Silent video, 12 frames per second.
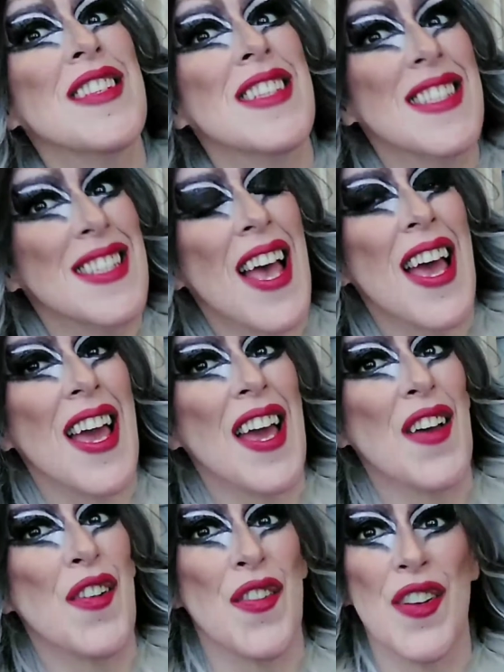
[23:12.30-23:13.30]
to
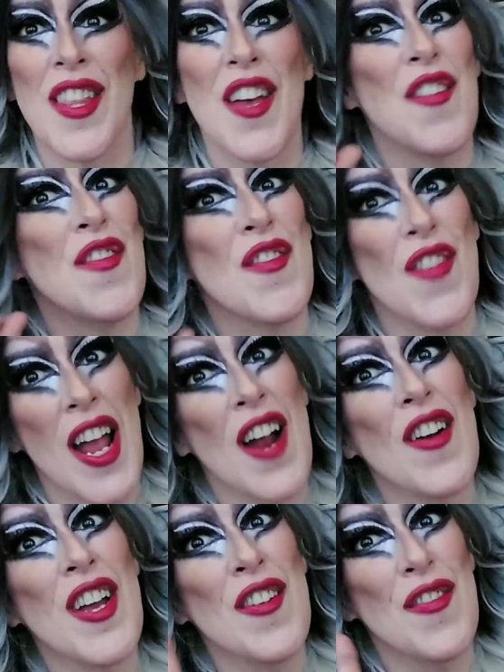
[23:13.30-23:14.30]
say, for the
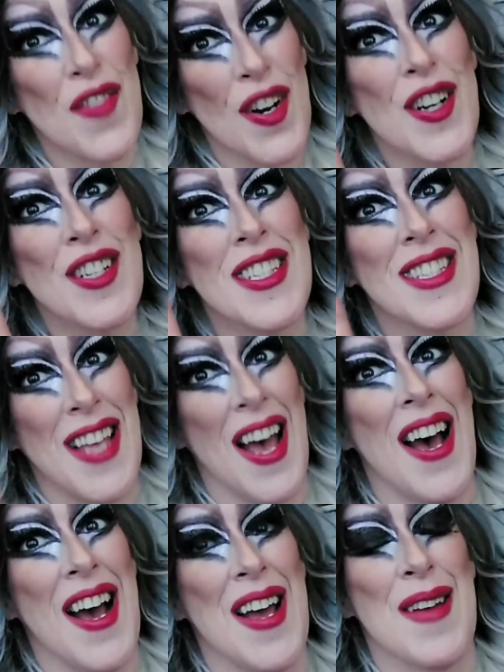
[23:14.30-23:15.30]
very first
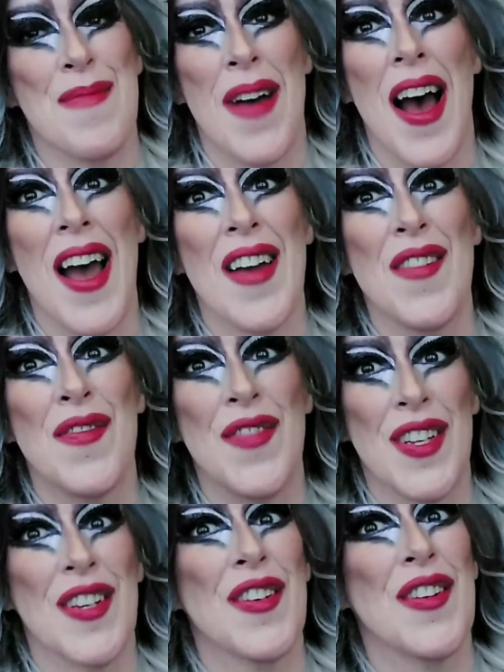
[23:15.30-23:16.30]
time, I
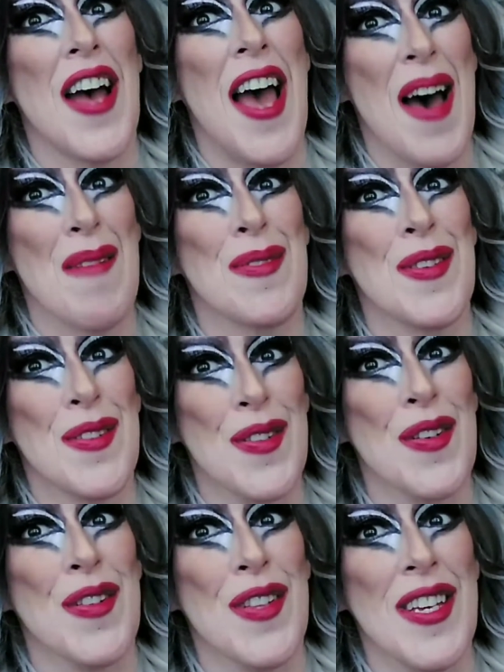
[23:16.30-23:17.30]
feel
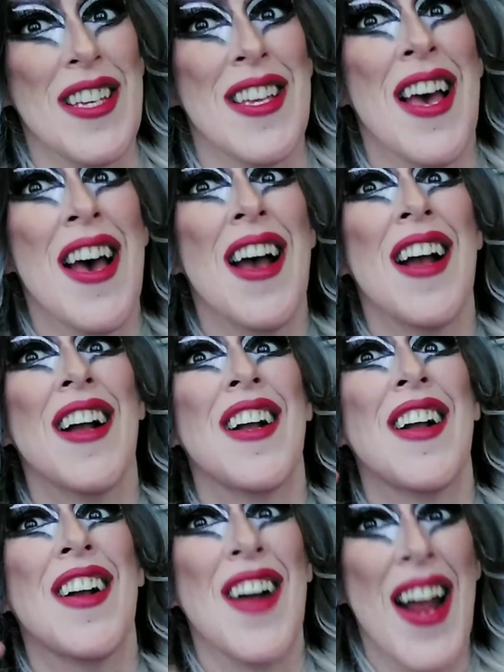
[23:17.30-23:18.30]
absolutely
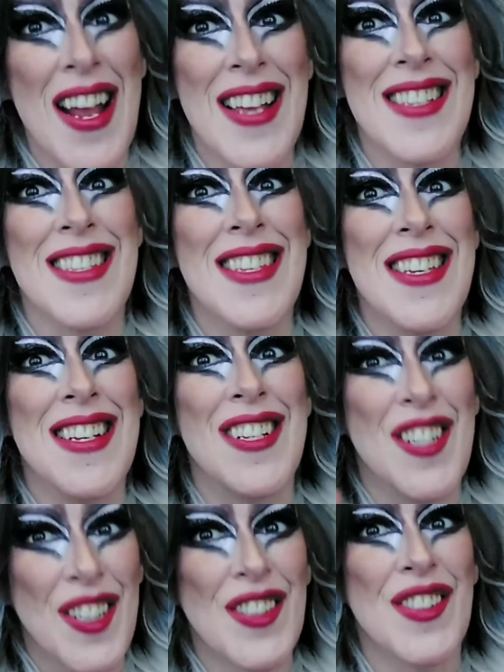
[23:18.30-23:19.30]
crazy
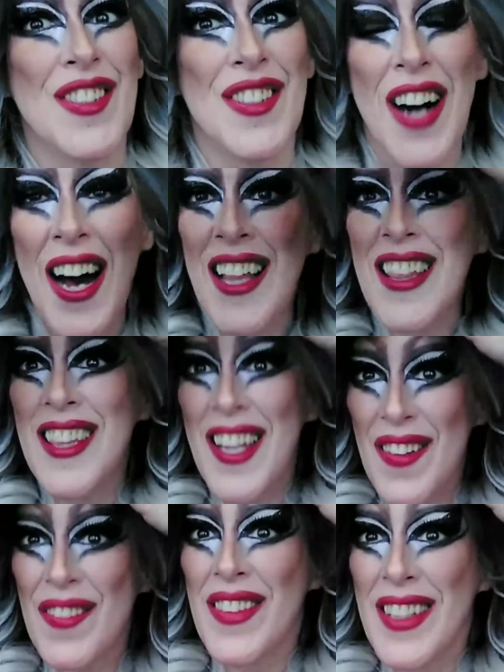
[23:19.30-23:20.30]
cool. I
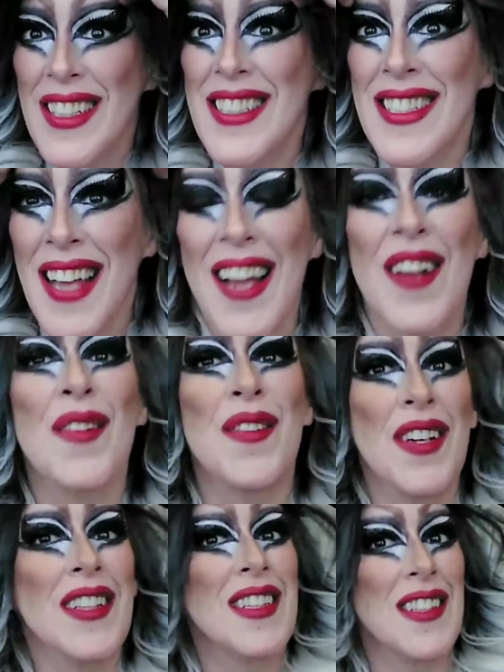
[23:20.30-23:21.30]
love this. I
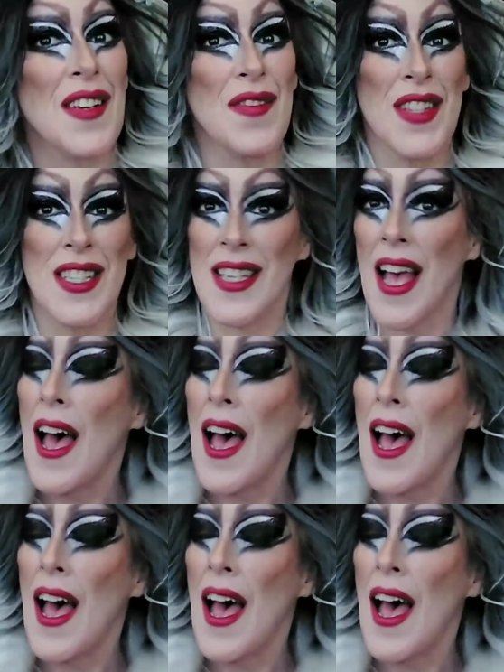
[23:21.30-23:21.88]
really love this.